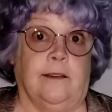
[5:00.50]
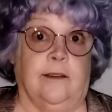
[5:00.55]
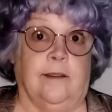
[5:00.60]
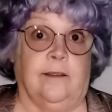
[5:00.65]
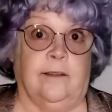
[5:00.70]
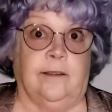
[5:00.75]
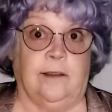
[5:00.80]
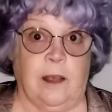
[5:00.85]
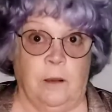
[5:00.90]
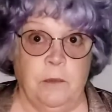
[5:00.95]

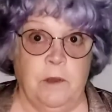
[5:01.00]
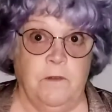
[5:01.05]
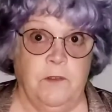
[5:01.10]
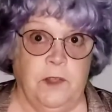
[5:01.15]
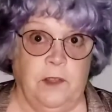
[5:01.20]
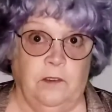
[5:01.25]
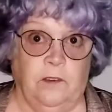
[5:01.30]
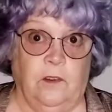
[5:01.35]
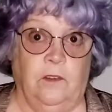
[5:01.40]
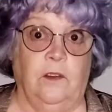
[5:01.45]
Some of
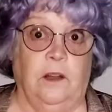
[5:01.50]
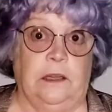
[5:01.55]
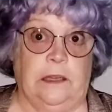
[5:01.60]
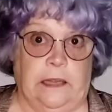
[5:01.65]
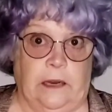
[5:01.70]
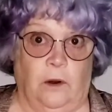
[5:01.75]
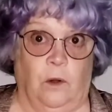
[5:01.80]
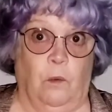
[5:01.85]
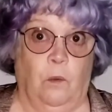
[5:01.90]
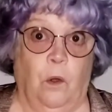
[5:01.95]
this is a
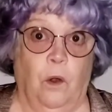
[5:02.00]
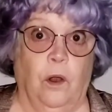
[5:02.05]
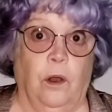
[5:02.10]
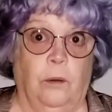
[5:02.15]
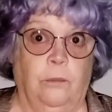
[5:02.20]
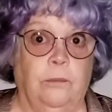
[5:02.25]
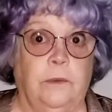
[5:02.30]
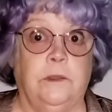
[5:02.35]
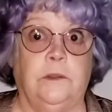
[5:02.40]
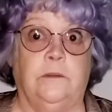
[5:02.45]
little
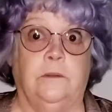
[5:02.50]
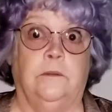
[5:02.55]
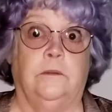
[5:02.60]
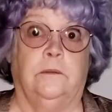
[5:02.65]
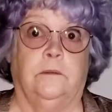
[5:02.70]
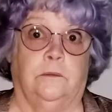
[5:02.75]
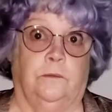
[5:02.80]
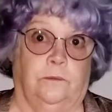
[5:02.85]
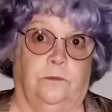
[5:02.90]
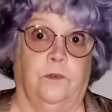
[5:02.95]
warm
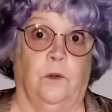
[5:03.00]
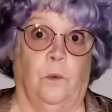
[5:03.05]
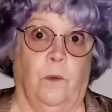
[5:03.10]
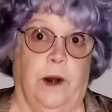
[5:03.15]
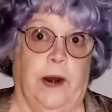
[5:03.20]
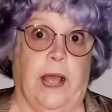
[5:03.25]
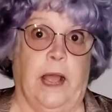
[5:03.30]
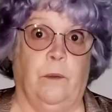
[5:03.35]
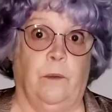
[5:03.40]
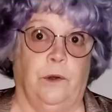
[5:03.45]
for what
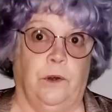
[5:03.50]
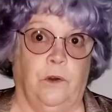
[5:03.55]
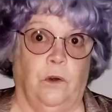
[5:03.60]
I would